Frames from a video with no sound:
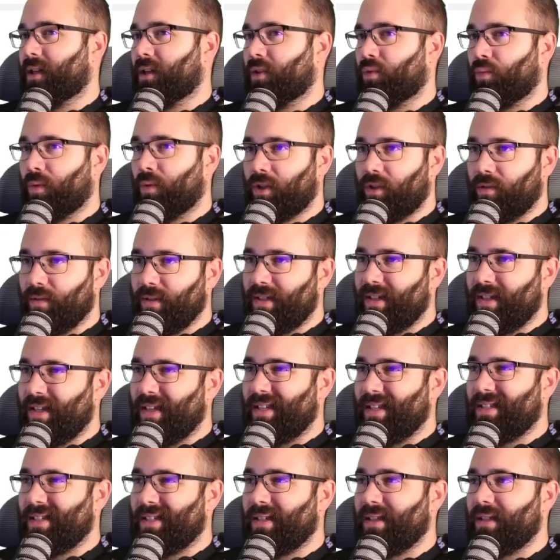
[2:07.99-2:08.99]
And what you'll
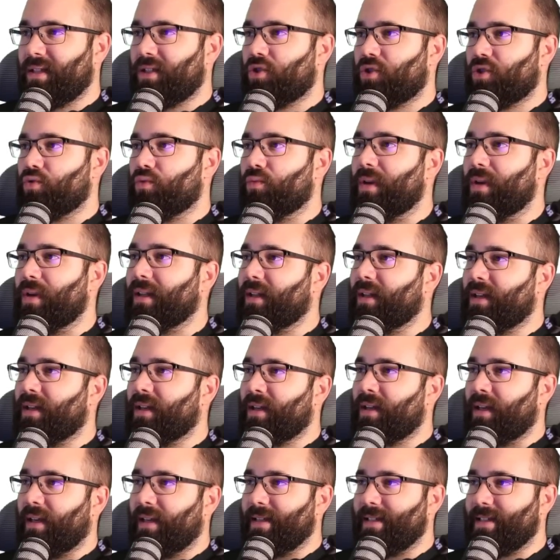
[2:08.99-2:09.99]
see is it's really
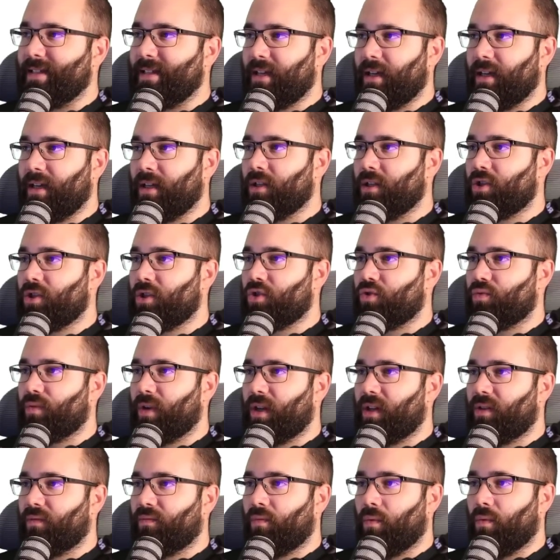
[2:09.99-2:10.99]
easy and
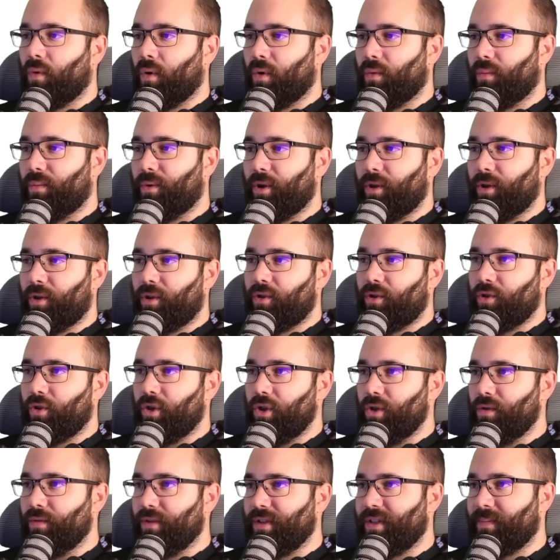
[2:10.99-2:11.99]
straightforward to
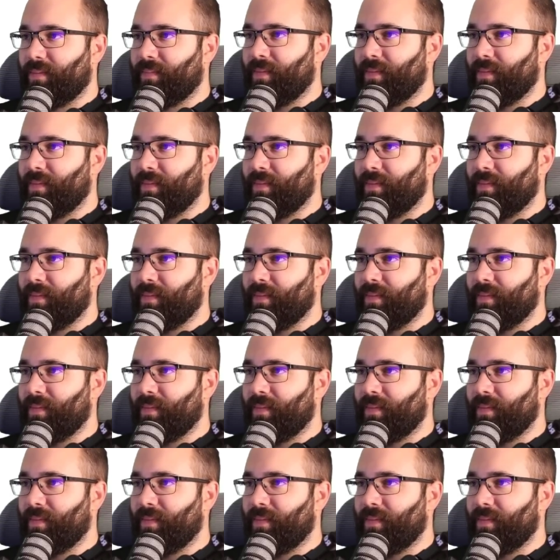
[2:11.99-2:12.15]
use.